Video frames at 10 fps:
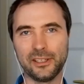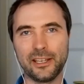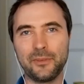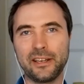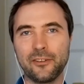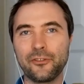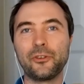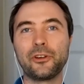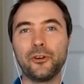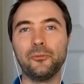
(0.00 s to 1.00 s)
I mean, I've
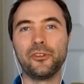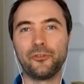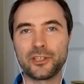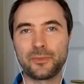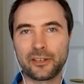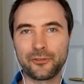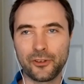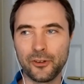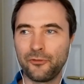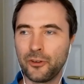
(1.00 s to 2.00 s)
only got respect
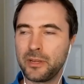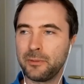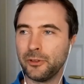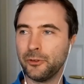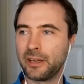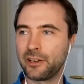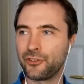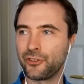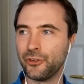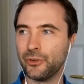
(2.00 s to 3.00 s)
for people who
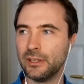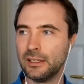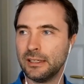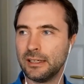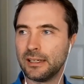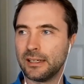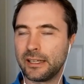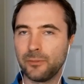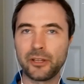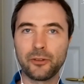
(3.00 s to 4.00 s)
manage to
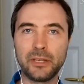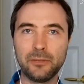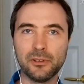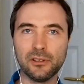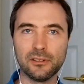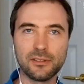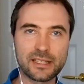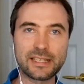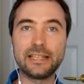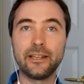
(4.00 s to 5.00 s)
help other people
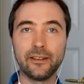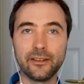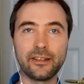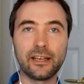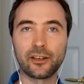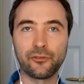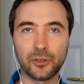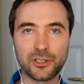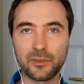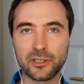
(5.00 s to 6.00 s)
see the art of
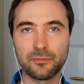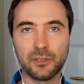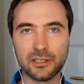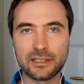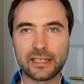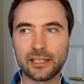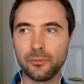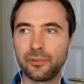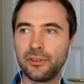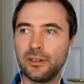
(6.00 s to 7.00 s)
what's possible and to
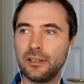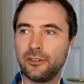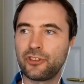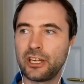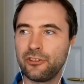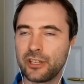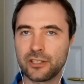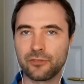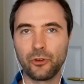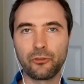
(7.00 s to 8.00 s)
help change this
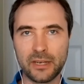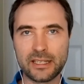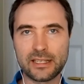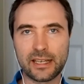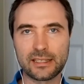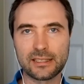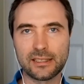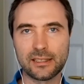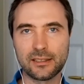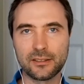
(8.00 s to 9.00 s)
growth
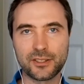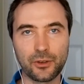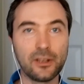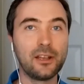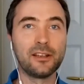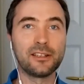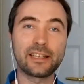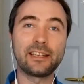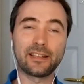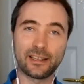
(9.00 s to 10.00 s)
mindset. So
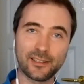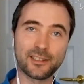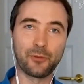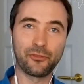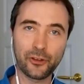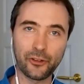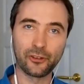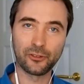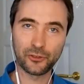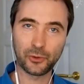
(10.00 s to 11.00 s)
taking that a step further,
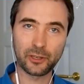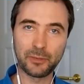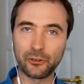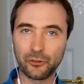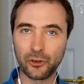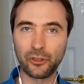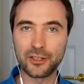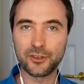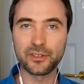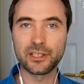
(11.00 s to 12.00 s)
talking about growth,
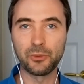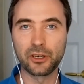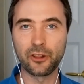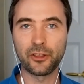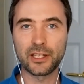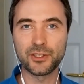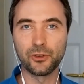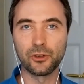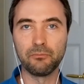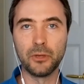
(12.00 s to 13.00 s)
that's obviously one of the things
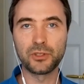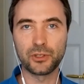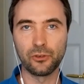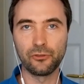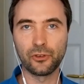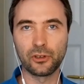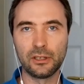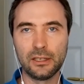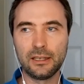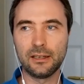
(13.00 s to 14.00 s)
you're most known for,
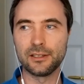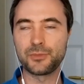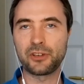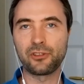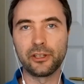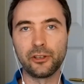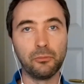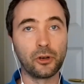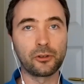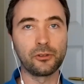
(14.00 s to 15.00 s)
especially your
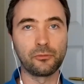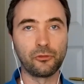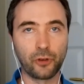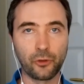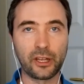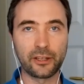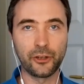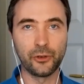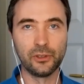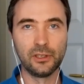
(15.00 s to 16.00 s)
book, Growth
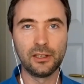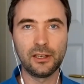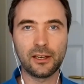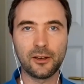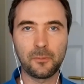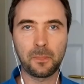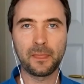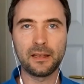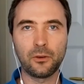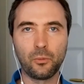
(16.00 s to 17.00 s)
IQ.
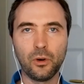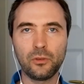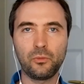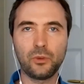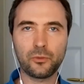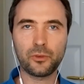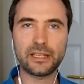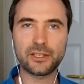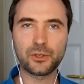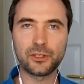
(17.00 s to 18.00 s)
What were
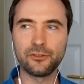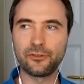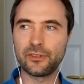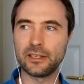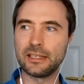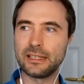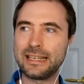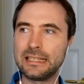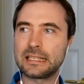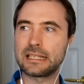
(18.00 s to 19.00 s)
these sort of
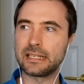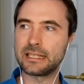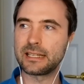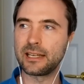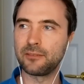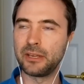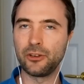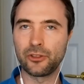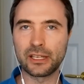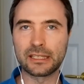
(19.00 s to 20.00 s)
insights that made
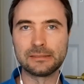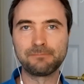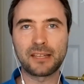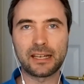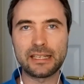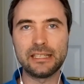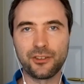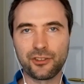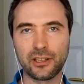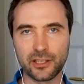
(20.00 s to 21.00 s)
you think, I need to
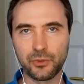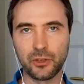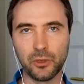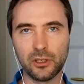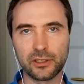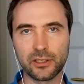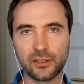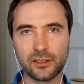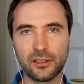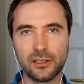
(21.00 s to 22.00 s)
share this with the world
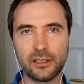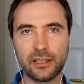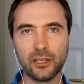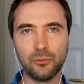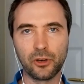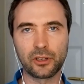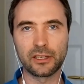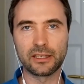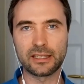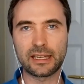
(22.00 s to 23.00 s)
in a book,
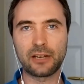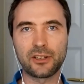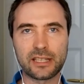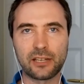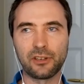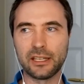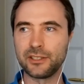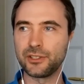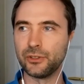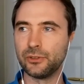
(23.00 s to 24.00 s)
and how does that relate
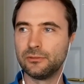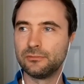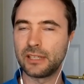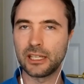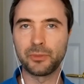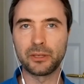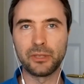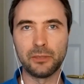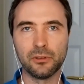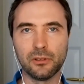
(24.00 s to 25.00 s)
to helping
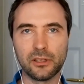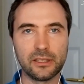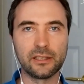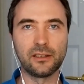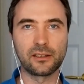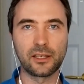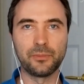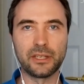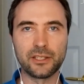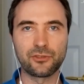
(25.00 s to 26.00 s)
people and
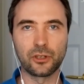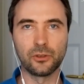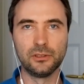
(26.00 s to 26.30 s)
companies grow?